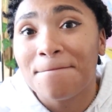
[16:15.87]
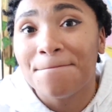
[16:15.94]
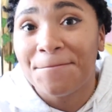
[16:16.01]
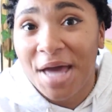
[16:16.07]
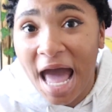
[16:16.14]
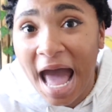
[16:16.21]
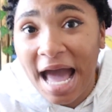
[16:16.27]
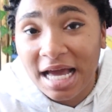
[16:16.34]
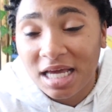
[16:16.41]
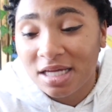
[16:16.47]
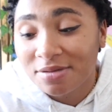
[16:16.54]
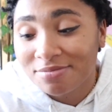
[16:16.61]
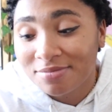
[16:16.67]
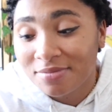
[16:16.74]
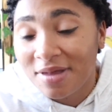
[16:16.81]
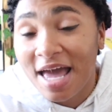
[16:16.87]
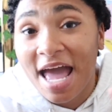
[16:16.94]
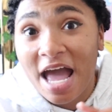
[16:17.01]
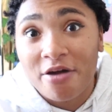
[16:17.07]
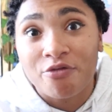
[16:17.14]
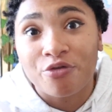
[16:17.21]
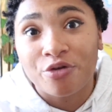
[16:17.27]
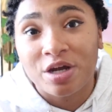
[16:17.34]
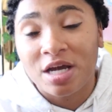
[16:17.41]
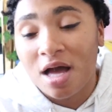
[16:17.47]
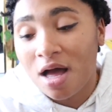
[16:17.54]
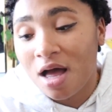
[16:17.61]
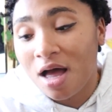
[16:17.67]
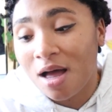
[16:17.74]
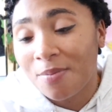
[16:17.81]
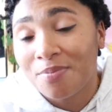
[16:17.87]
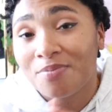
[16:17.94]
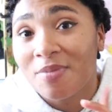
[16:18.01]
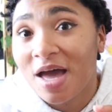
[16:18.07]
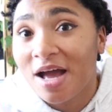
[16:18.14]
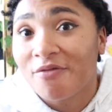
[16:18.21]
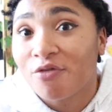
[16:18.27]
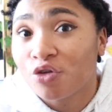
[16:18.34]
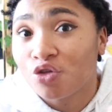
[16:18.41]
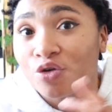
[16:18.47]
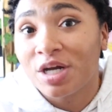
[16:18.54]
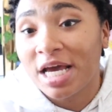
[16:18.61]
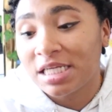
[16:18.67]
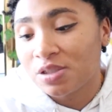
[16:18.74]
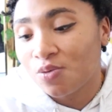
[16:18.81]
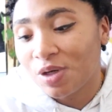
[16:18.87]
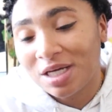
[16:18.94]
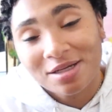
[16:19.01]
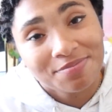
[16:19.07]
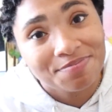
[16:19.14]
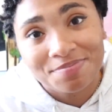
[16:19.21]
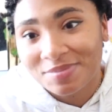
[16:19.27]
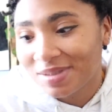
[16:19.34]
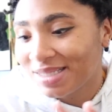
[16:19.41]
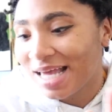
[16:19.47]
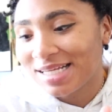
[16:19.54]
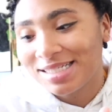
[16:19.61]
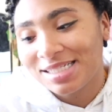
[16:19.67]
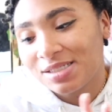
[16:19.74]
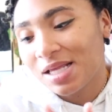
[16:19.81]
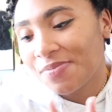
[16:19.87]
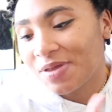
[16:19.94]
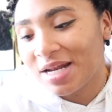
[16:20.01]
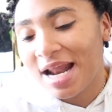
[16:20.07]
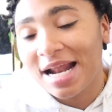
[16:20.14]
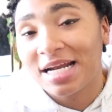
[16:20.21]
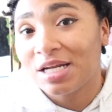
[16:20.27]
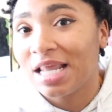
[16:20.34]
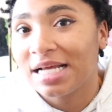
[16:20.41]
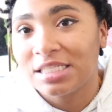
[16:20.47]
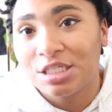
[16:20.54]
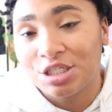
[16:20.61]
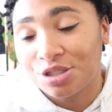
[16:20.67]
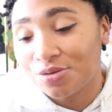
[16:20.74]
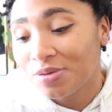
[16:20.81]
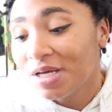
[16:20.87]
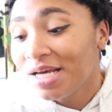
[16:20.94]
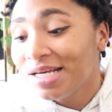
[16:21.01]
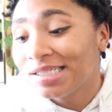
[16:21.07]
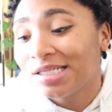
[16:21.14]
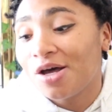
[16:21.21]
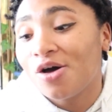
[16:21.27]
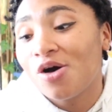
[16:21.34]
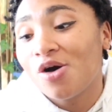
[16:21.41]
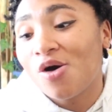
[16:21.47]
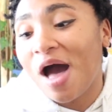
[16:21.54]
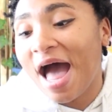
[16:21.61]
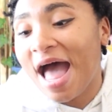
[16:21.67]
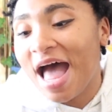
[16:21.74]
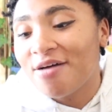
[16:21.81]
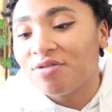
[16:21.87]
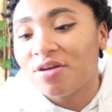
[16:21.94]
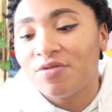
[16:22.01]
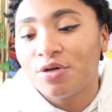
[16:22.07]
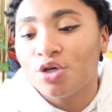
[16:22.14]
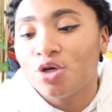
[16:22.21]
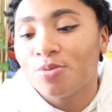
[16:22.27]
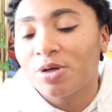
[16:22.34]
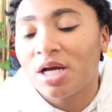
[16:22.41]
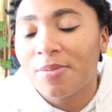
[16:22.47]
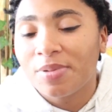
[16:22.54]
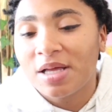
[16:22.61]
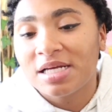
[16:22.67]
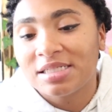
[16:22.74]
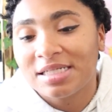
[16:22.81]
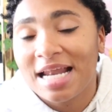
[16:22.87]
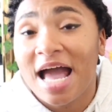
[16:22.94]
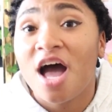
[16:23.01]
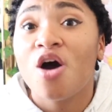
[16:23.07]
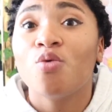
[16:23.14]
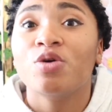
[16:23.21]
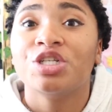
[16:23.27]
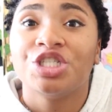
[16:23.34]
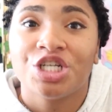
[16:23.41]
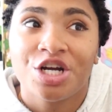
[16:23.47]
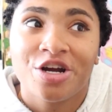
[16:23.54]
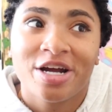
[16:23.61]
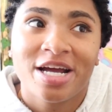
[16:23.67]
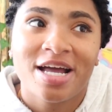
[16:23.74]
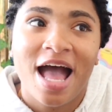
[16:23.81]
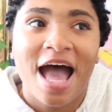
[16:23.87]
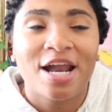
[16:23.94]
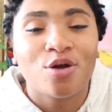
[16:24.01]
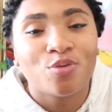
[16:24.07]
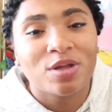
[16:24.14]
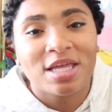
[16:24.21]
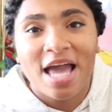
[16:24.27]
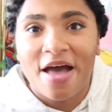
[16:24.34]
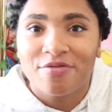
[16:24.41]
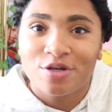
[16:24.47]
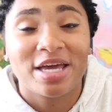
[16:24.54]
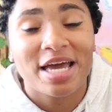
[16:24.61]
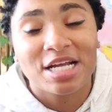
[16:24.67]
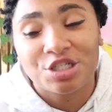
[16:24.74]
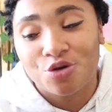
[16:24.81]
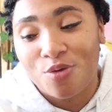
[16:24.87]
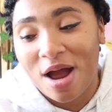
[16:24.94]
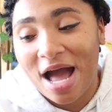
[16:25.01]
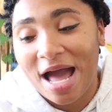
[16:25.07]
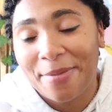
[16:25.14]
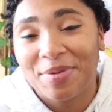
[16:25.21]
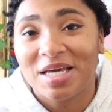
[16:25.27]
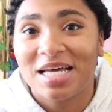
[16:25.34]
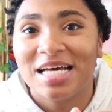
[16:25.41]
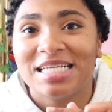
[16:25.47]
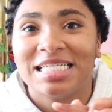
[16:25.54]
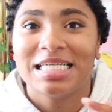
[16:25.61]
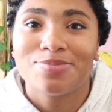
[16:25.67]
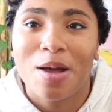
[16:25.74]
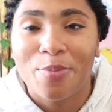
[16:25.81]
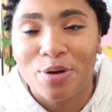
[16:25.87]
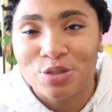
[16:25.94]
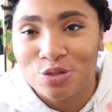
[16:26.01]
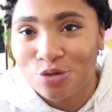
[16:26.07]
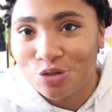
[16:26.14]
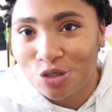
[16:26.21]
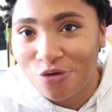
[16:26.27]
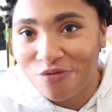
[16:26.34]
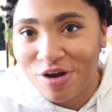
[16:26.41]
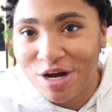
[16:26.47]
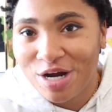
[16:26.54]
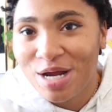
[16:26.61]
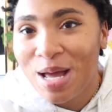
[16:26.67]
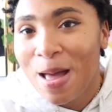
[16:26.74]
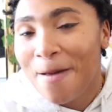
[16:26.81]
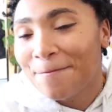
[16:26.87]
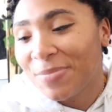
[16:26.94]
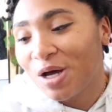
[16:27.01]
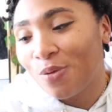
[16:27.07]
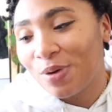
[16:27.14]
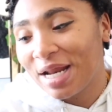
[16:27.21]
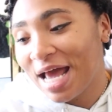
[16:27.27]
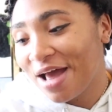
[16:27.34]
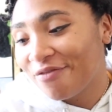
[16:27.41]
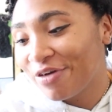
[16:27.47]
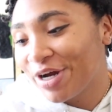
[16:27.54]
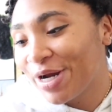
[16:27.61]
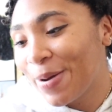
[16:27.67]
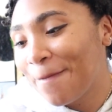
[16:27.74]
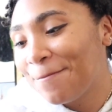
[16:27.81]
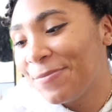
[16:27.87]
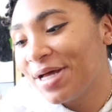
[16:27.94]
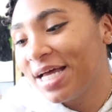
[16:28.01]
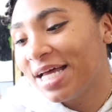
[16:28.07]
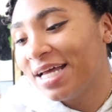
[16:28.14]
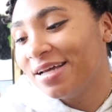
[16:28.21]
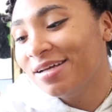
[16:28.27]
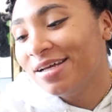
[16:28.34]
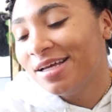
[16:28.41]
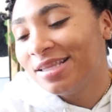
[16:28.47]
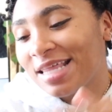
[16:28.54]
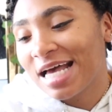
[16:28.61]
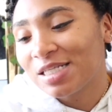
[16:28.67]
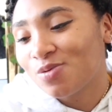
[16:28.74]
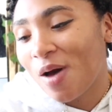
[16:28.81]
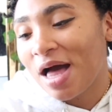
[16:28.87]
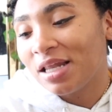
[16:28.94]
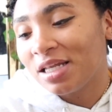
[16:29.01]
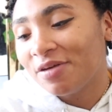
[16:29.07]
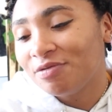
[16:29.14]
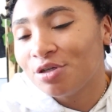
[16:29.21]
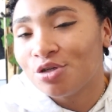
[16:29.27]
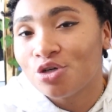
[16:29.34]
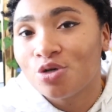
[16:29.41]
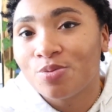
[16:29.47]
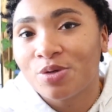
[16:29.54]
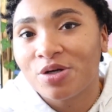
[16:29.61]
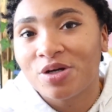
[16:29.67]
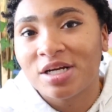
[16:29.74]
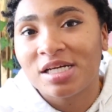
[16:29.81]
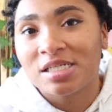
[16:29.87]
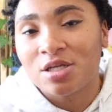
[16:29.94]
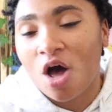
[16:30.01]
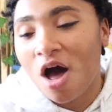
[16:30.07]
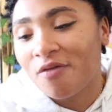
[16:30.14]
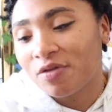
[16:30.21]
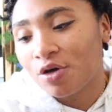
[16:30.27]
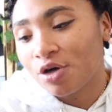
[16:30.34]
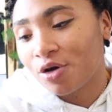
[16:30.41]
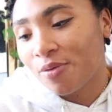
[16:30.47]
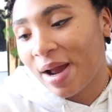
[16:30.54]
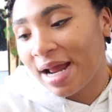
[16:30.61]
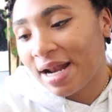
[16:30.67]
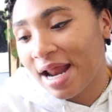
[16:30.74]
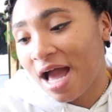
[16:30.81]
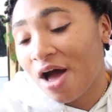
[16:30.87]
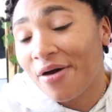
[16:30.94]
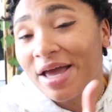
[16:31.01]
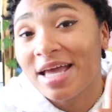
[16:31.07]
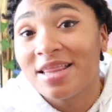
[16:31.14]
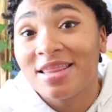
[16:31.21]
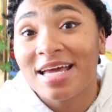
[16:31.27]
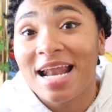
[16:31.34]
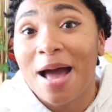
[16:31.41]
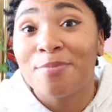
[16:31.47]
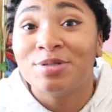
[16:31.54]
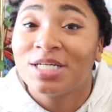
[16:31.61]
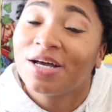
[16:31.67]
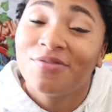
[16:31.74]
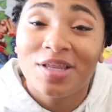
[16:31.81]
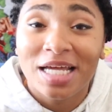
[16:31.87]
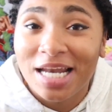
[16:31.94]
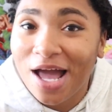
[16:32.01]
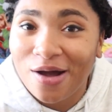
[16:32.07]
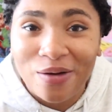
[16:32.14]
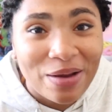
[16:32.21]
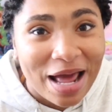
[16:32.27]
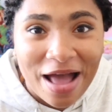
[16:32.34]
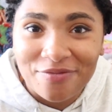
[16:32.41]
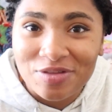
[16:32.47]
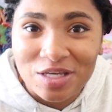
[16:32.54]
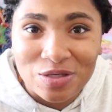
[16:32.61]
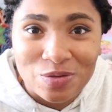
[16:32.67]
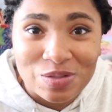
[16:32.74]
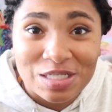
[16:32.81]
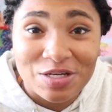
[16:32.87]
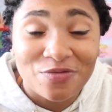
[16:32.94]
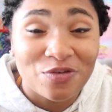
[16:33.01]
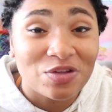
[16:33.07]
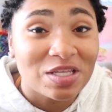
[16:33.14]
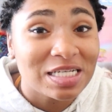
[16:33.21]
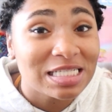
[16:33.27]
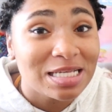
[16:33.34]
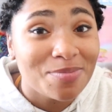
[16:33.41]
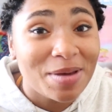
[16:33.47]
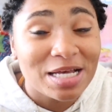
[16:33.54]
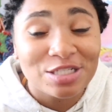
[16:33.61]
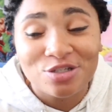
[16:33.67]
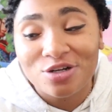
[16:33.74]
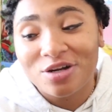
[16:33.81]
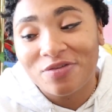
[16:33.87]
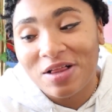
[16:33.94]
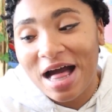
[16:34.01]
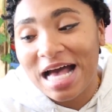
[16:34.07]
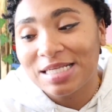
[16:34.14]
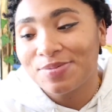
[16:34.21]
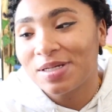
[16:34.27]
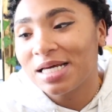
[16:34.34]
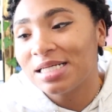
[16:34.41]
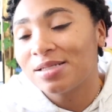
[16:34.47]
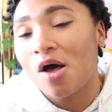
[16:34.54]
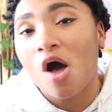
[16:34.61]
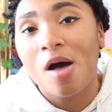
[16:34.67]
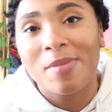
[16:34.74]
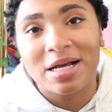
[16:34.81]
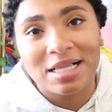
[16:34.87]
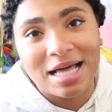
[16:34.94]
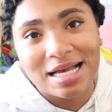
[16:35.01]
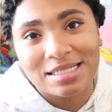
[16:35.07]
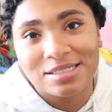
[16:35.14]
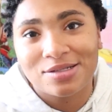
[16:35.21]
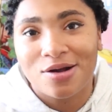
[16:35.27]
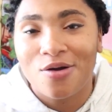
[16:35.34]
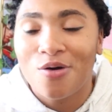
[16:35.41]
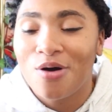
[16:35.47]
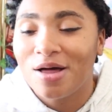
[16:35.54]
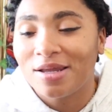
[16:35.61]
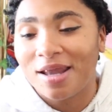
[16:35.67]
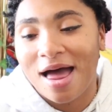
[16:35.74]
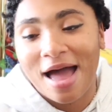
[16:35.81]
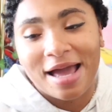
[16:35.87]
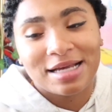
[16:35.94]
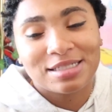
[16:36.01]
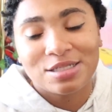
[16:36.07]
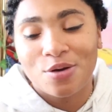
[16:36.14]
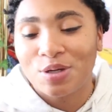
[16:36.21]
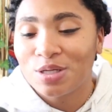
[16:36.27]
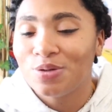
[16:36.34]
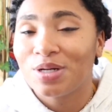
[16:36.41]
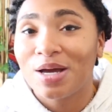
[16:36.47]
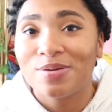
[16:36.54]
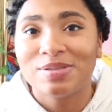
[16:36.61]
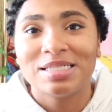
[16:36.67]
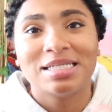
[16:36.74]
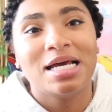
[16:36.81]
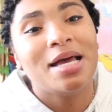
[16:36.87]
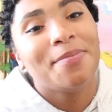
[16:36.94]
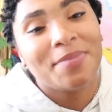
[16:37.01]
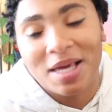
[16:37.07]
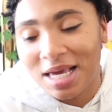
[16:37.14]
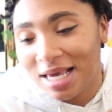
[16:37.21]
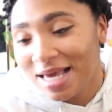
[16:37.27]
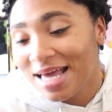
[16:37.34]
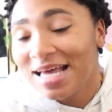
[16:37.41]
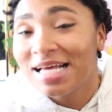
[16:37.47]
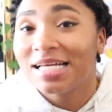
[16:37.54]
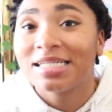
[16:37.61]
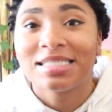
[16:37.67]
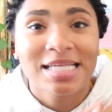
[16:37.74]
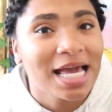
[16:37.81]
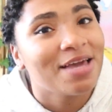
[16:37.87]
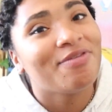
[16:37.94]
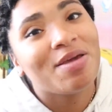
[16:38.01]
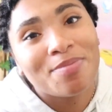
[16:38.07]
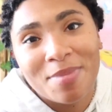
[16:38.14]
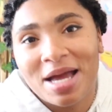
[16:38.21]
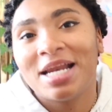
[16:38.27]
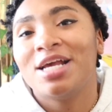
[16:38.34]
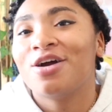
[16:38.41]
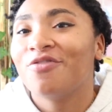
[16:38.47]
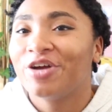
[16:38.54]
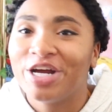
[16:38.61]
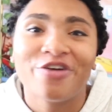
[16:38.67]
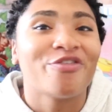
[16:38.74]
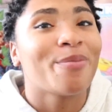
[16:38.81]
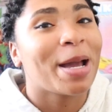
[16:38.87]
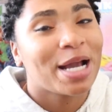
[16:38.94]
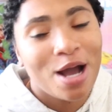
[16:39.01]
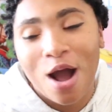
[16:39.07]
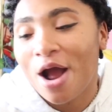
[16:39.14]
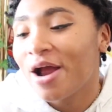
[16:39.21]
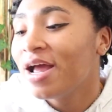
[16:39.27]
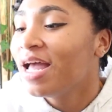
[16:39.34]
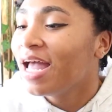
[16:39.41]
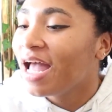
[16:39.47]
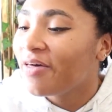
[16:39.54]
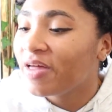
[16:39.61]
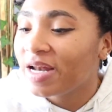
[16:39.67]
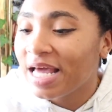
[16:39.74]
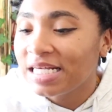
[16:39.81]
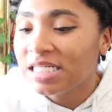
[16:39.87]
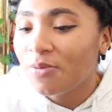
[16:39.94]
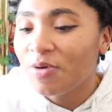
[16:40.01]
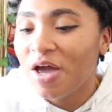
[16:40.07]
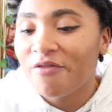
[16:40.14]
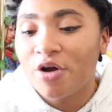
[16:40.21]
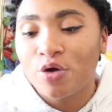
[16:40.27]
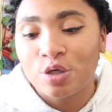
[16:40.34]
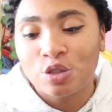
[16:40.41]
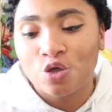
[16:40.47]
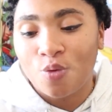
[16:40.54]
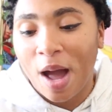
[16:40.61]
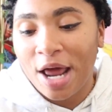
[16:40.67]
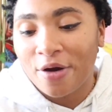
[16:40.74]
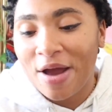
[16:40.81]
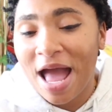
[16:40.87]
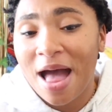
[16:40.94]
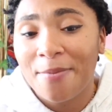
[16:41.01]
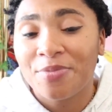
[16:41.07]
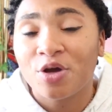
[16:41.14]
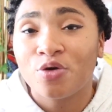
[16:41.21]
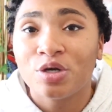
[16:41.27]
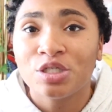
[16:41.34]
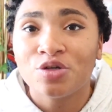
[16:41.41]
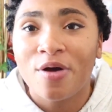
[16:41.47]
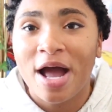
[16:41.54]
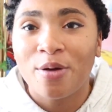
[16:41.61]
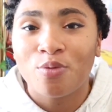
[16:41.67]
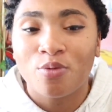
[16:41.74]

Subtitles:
back every for 3 days a week. That's just something I didn't like to do. So I have Lyft and Uber, and plus now with Jared I don't really have to catch a ride because he's my personal chauffeur, but whatever. But that's why Lyft and Uber is offloaded right now, and then I'm definitely not going to have to use it for this semester of class because all my classes are online. So kudos to me, saving money over here for my car. And then next up we have our Crystal Rider app. The Crystal